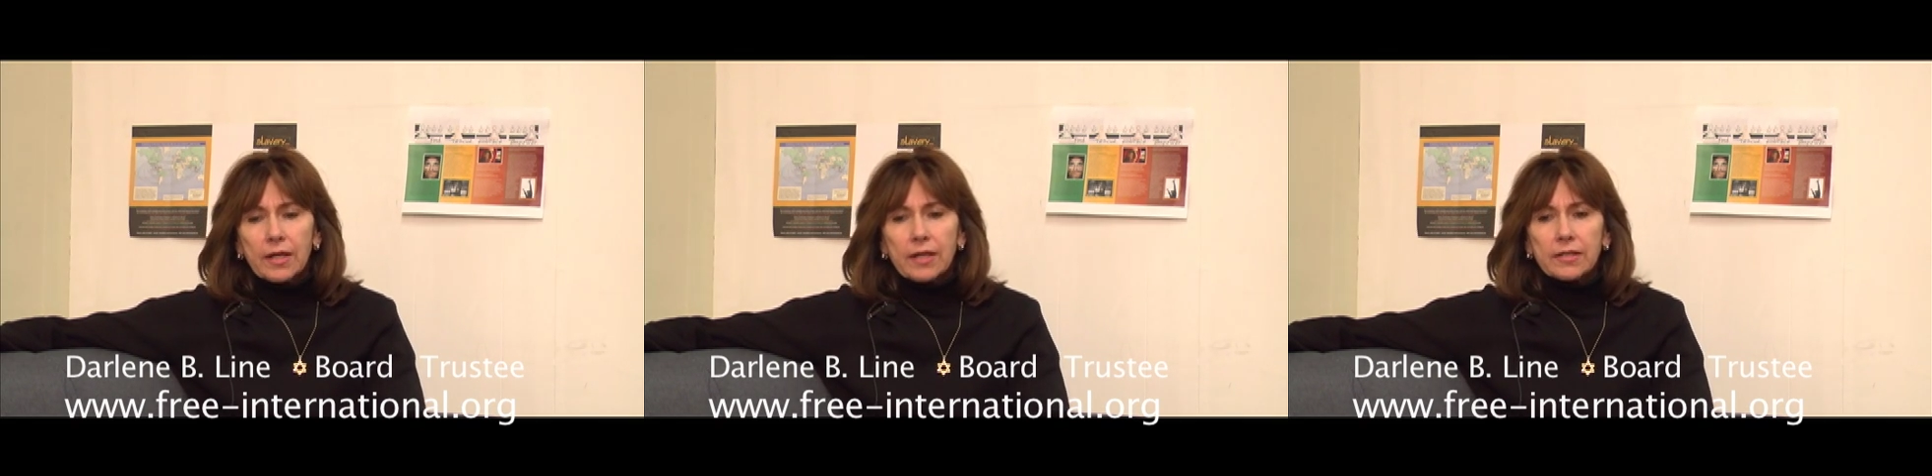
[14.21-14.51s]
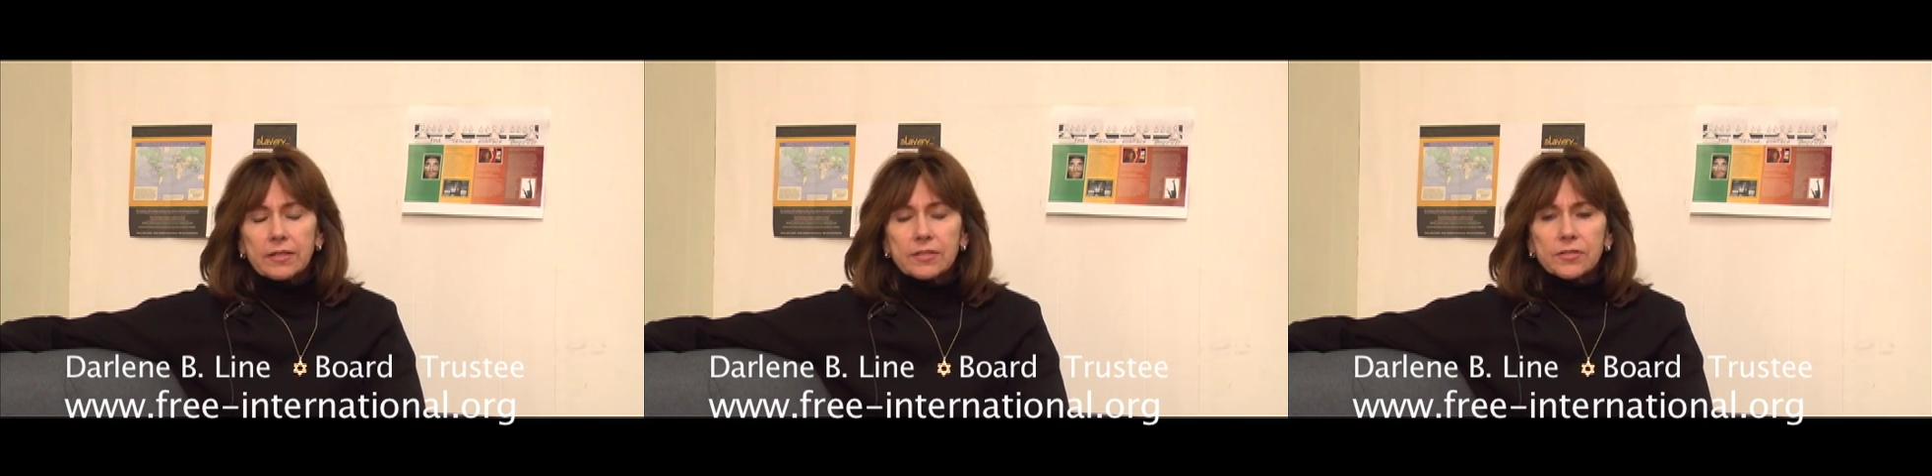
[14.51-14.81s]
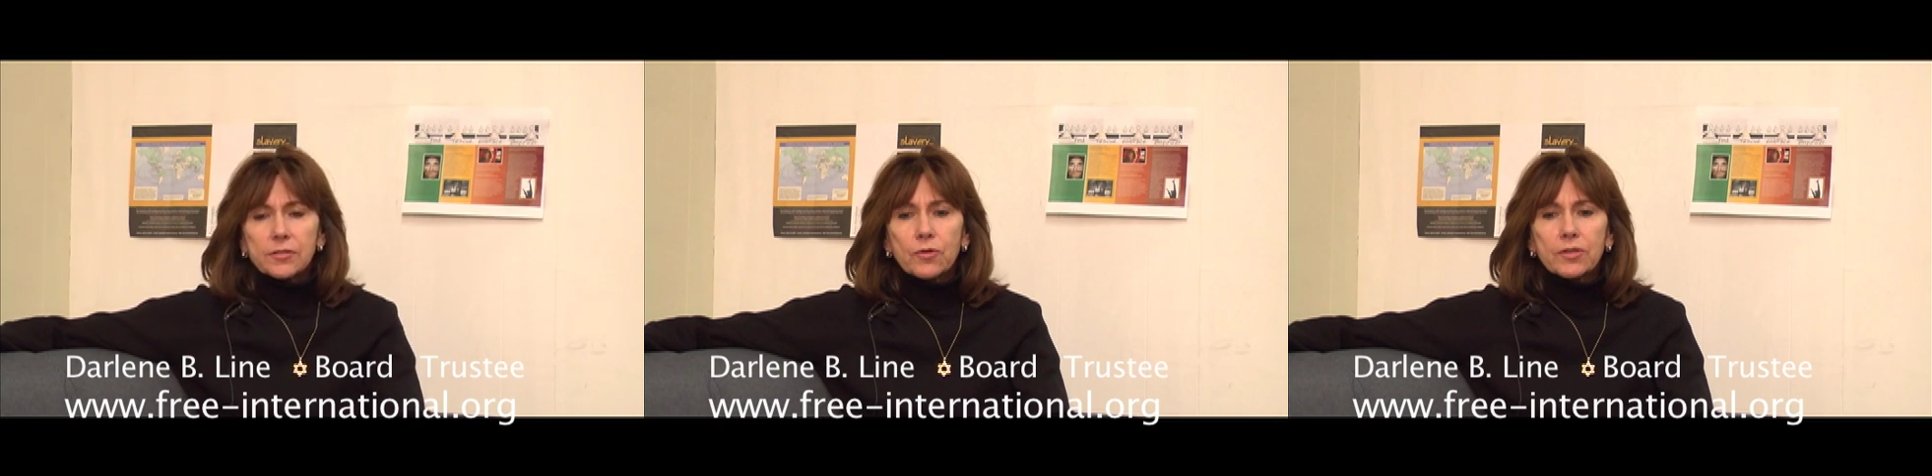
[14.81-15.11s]
And it is
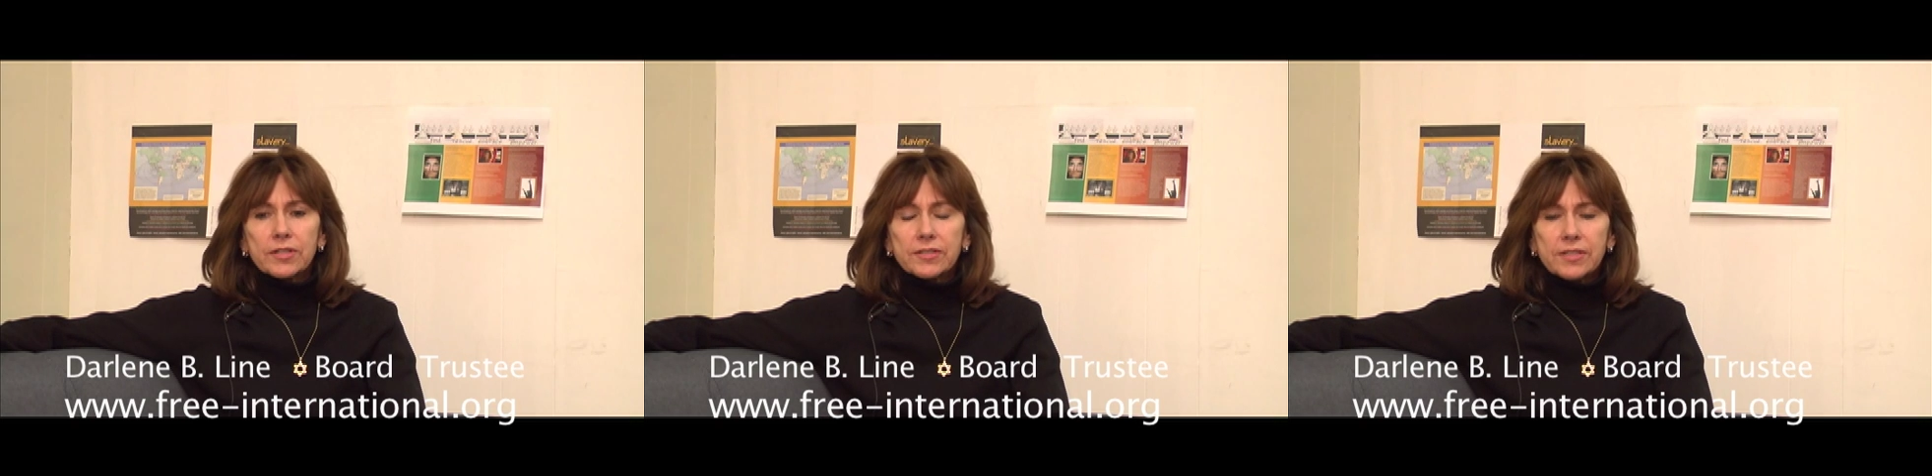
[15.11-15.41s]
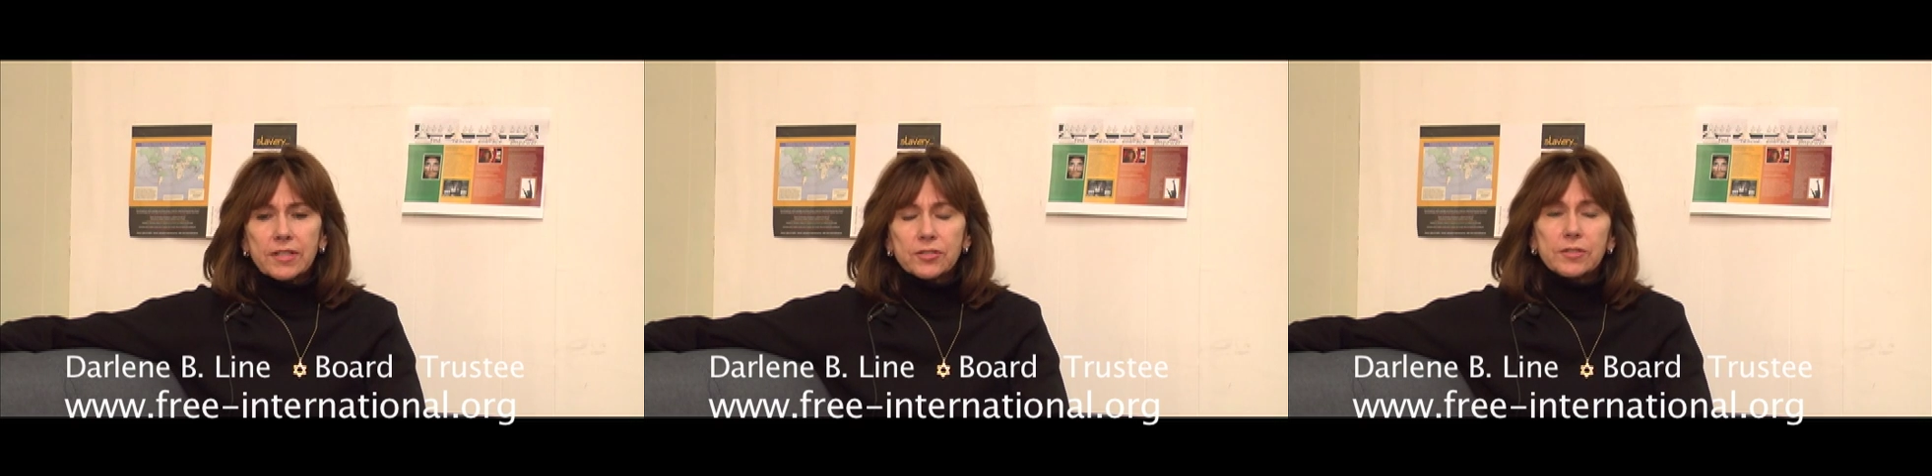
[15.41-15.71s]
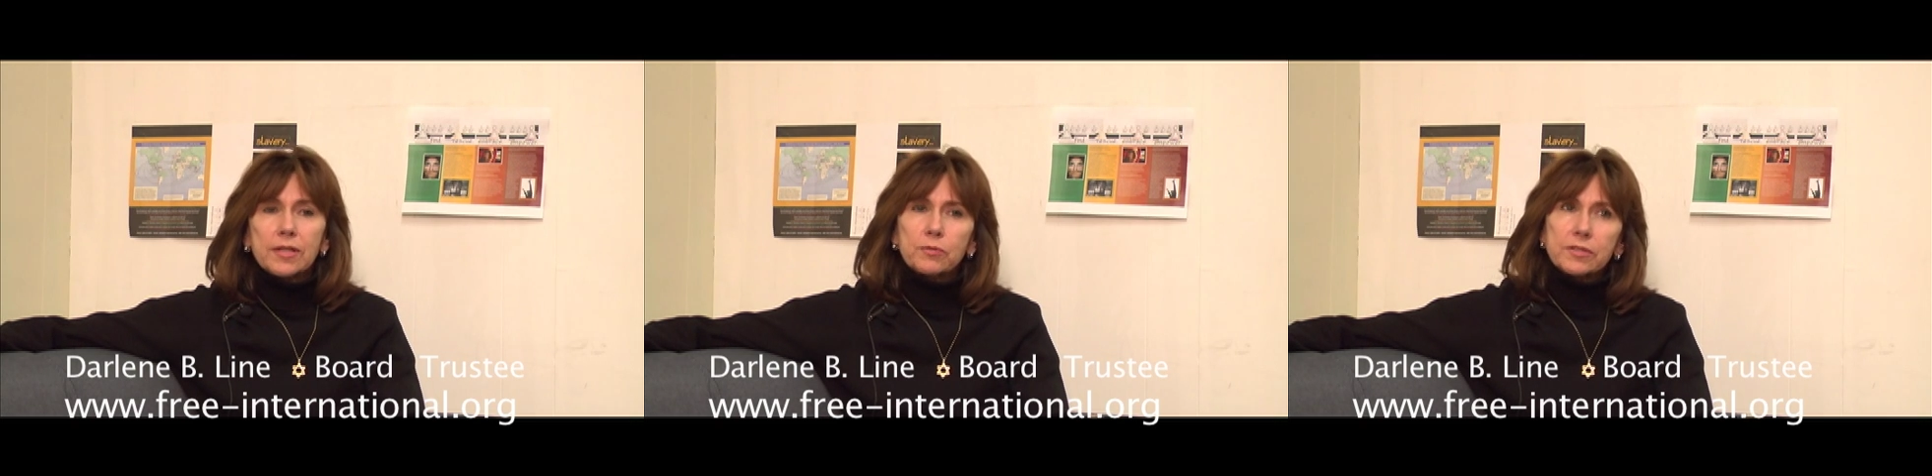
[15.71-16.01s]
an organization
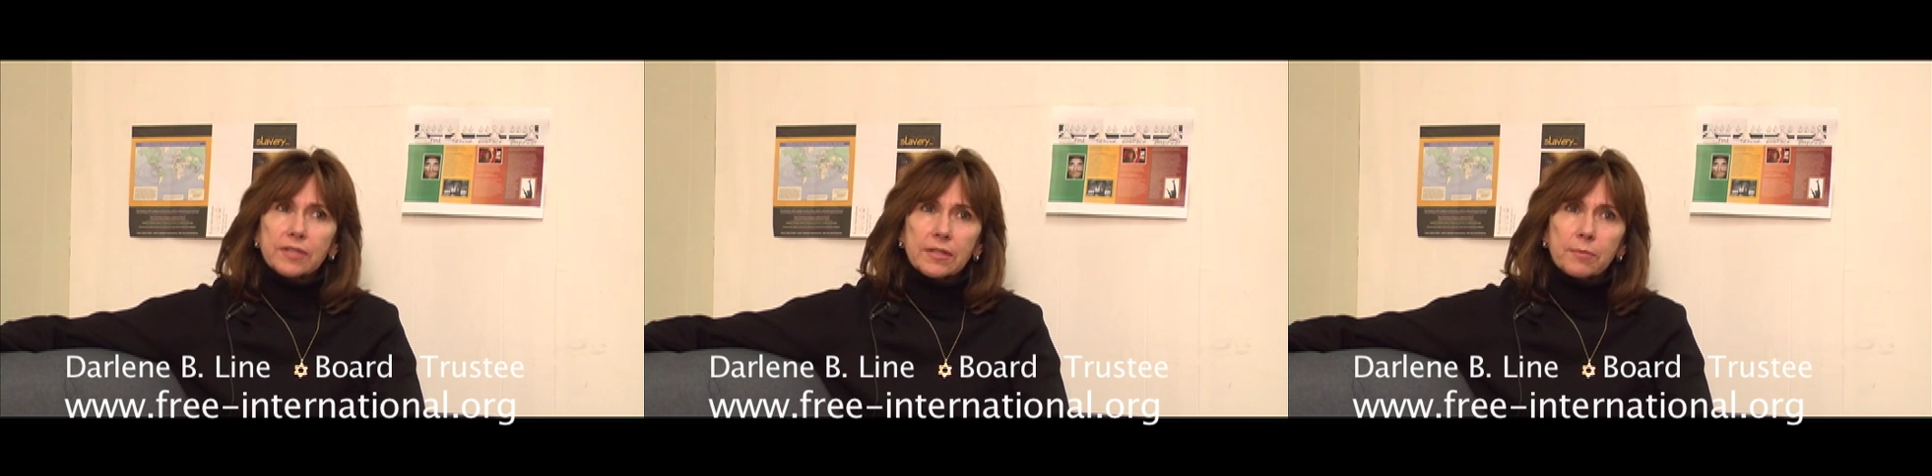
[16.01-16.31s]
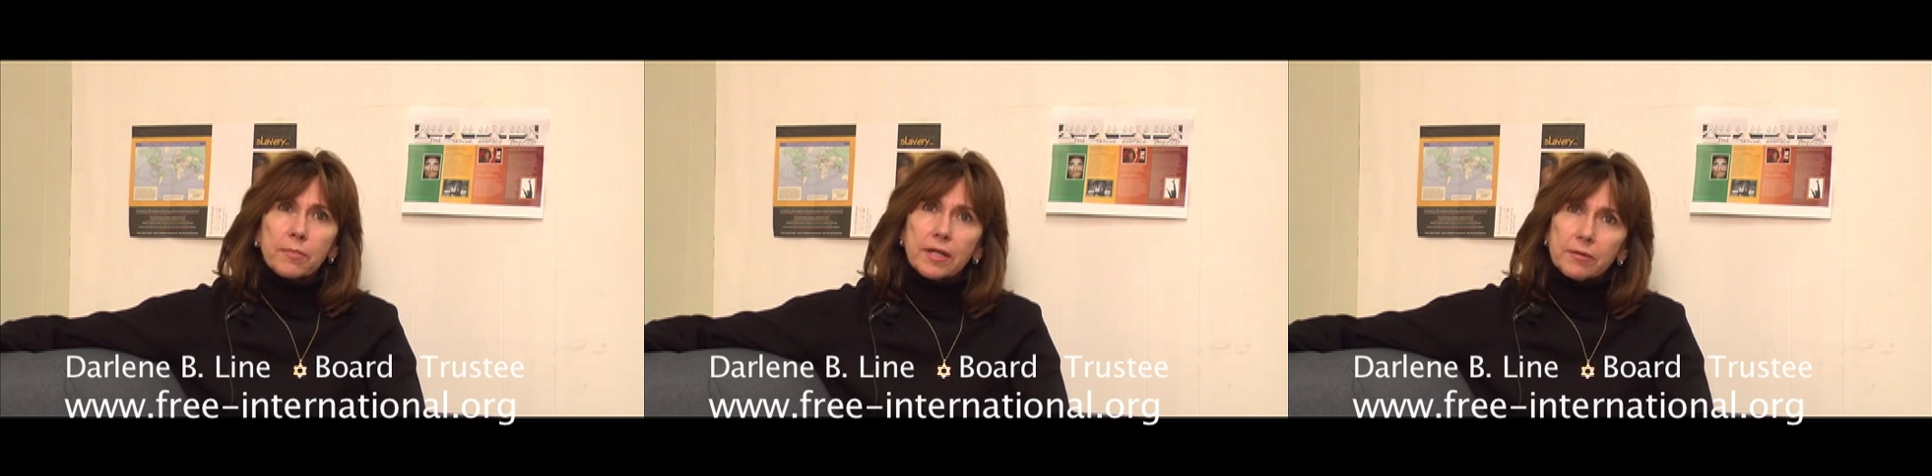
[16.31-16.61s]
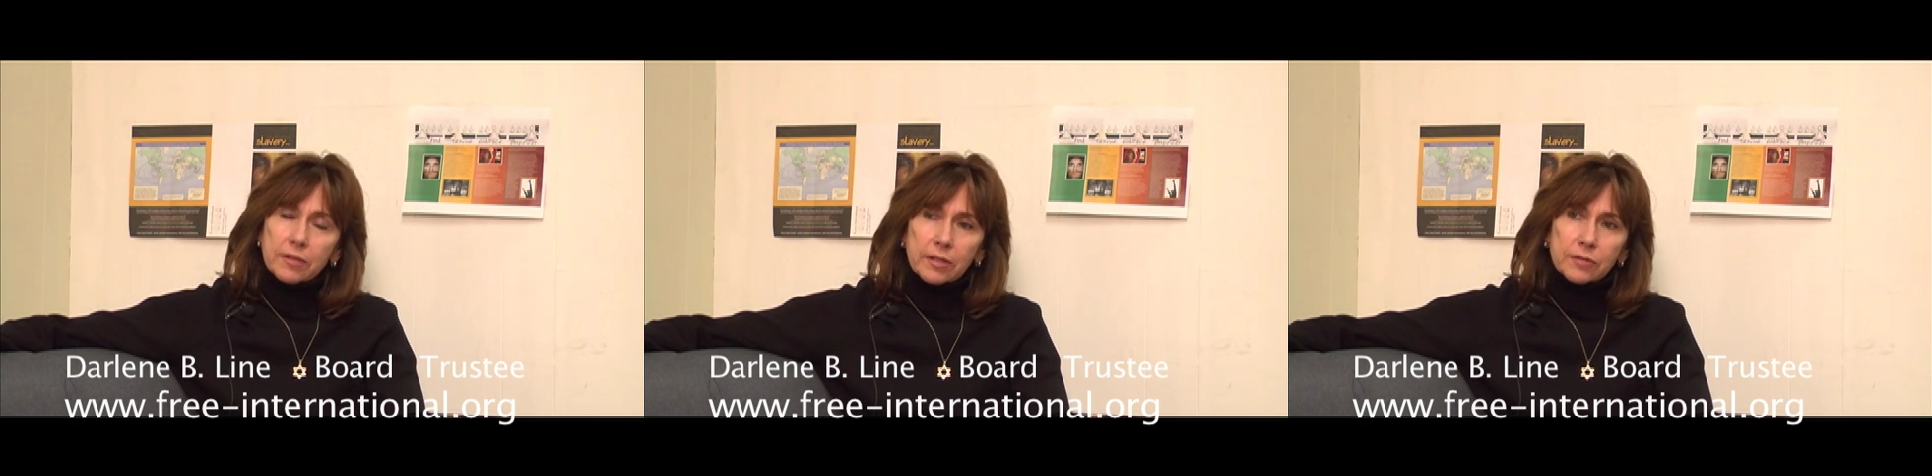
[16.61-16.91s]
that was set up by